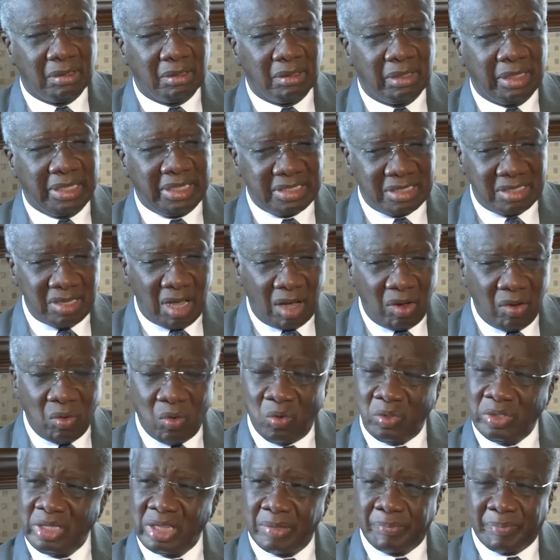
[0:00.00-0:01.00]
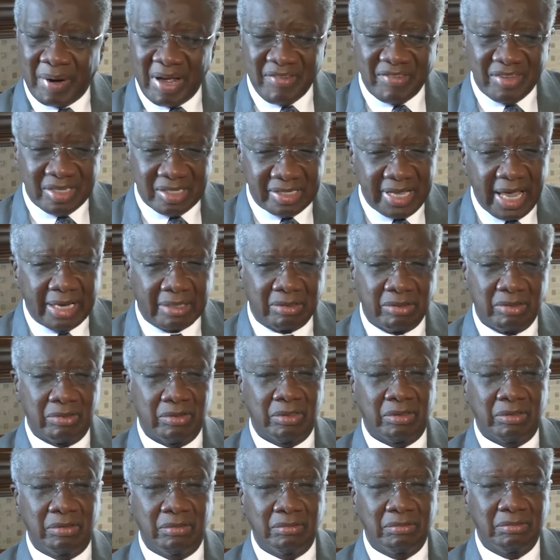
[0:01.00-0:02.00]
It is not only the private sector,
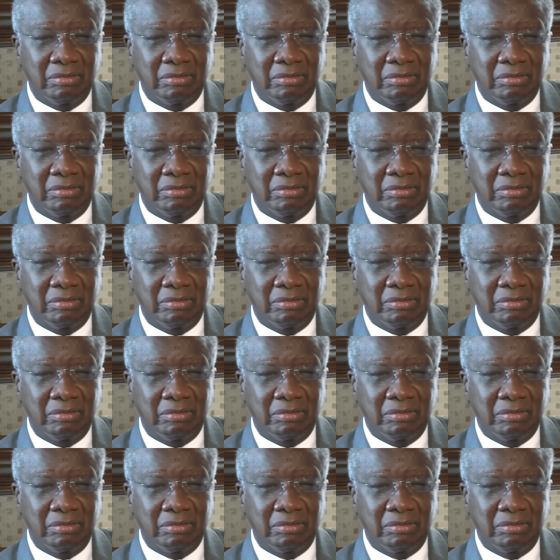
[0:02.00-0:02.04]
though,